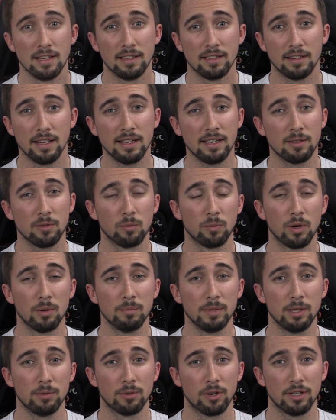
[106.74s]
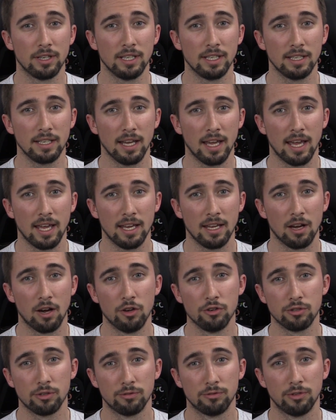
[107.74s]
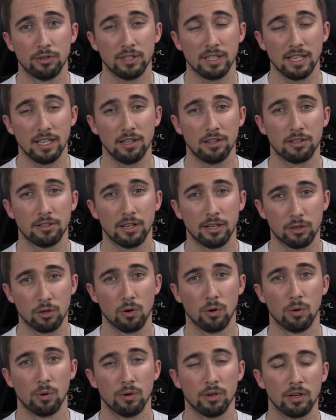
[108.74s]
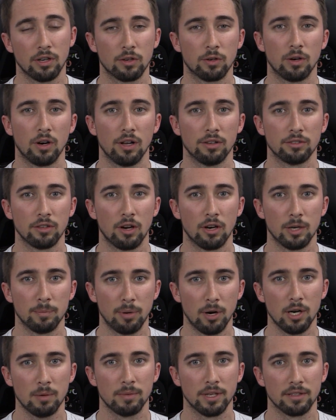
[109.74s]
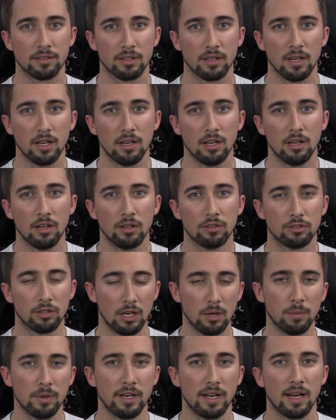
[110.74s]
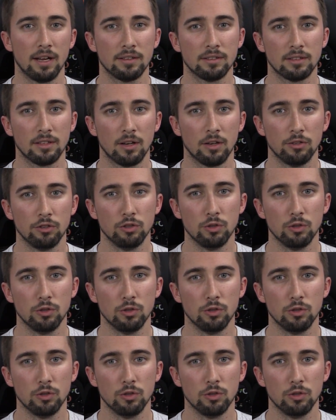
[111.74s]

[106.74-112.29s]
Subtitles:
they didn't want me running a 100-foot Ethernet cord across our apartment. So I went out on